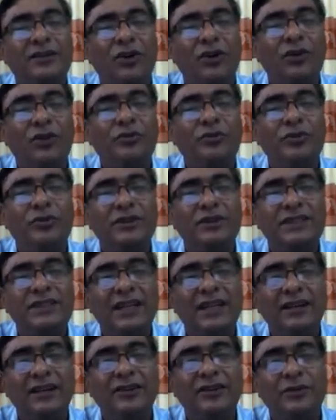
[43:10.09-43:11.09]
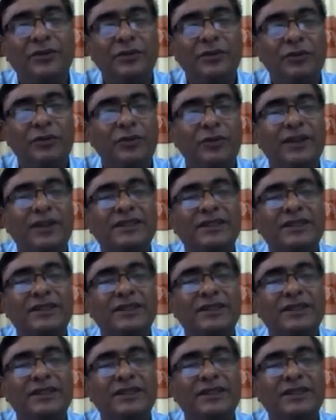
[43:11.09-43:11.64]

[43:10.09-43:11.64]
the awful daring of a moment's